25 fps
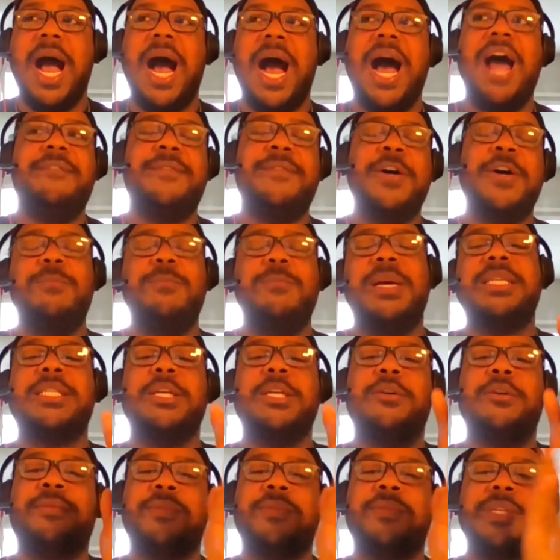I found
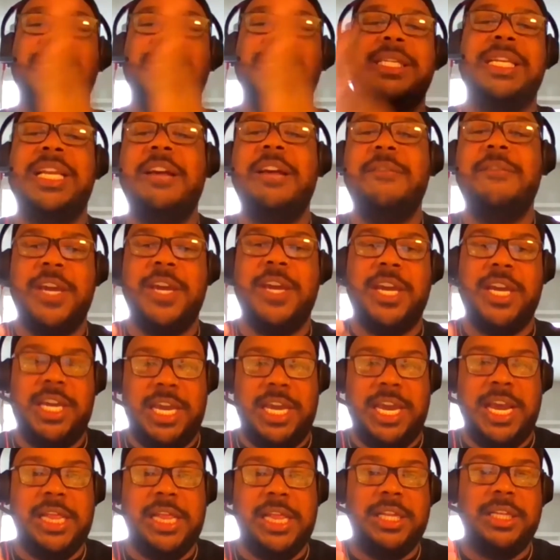myself living
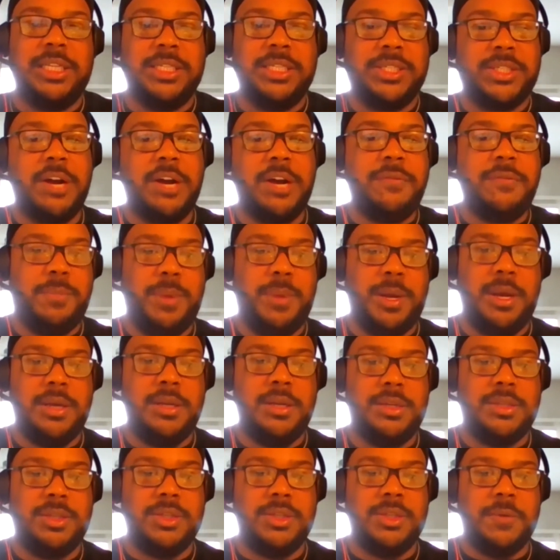in the discover
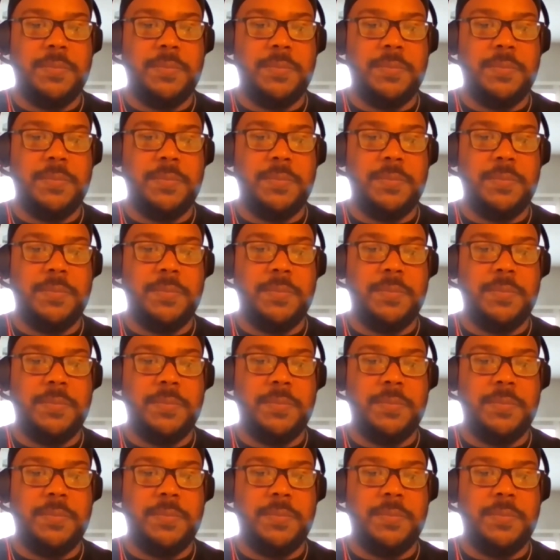page.